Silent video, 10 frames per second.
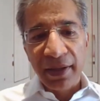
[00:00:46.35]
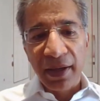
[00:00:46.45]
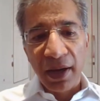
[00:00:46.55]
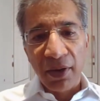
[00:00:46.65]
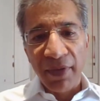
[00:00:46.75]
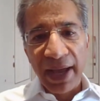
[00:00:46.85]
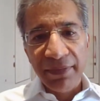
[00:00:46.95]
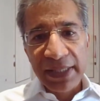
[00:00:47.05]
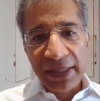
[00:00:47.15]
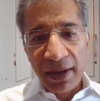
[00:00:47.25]
While
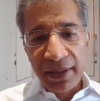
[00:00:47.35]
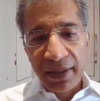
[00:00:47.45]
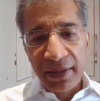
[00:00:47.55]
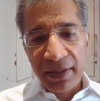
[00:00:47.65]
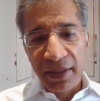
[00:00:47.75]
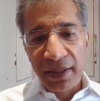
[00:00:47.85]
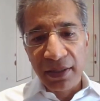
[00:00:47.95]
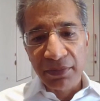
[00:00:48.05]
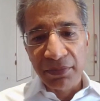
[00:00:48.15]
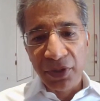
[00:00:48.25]
we started,
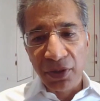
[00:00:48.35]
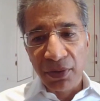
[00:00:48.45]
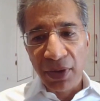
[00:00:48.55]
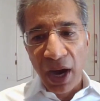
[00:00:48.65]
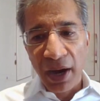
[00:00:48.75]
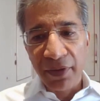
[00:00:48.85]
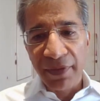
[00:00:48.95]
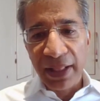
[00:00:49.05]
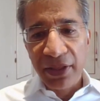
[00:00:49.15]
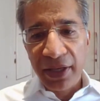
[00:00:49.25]
our
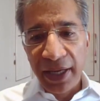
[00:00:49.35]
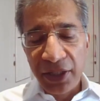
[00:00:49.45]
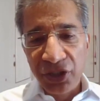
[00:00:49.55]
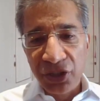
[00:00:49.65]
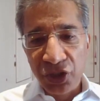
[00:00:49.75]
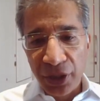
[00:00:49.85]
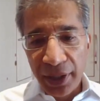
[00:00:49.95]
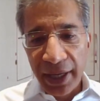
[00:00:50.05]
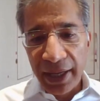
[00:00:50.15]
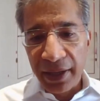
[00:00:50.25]
wealth creation
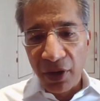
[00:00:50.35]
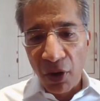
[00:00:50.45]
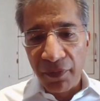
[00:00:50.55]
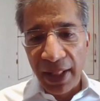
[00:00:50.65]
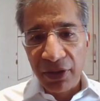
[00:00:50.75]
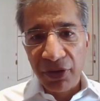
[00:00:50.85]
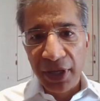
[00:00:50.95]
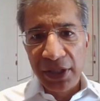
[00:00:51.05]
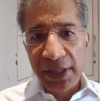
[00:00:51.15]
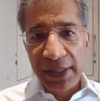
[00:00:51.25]
journey or wealth
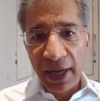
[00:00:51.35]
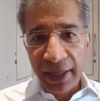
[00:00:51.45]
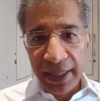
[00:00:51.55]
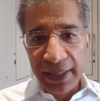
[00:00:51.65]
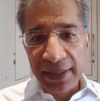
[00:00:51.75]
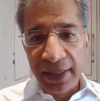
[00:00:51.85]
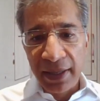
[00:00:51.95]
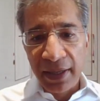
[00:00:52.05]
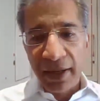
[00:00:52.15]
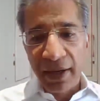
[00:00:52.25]
creation studies
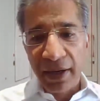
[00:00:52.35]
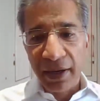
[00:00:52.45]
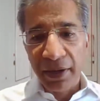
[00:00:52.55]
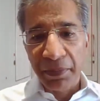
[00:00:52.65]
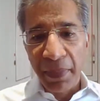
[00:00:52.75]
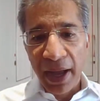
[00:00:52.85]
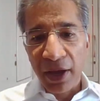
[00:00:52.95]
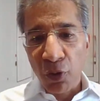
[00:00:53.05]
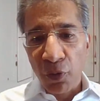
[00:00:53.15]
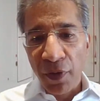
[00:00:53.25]
by
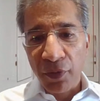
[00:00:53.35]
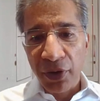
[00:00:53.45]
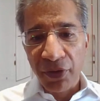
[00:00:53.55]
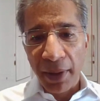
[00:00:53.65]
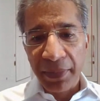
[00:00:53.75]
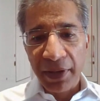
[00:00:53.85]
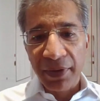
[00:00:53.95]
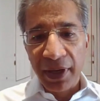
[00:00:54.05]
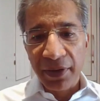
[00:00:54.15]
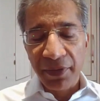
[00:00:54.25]
our co-founder Ramdev
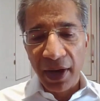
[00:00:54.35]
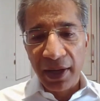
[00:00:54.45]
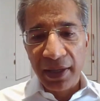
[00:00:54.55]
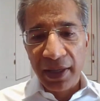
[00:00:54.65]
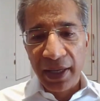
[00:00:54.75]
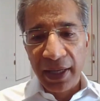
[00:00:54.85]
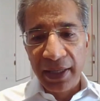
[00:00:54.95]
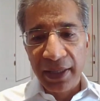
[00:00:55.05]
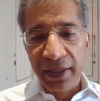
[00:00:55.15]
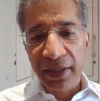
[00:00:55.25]
Agarwal
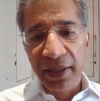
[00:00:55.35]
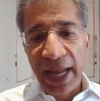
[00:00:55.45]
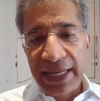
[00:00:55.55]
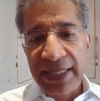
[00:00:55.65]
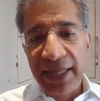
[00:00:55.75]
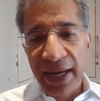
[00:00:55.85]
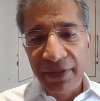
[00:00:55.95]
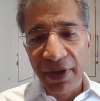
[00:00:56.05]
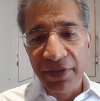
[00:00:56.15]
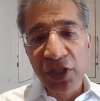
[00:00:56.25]
in the year
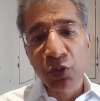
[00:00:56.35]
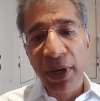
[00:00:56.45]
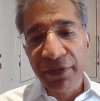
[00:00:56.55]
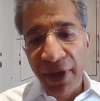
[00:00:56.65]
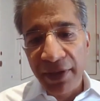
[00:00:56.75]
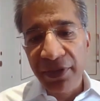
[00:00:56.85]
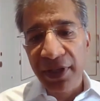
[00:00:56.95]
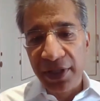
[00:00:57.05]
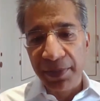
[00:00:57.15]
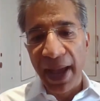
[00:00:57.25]
1995, which is 25
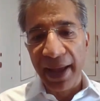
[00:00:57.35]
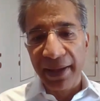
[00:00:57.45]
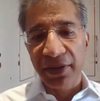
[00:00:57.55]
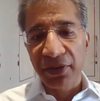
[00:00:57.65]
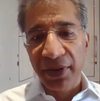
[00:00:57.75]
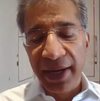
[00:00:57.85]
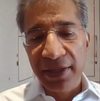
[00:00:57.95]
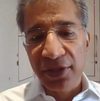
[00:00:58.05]
years back, right?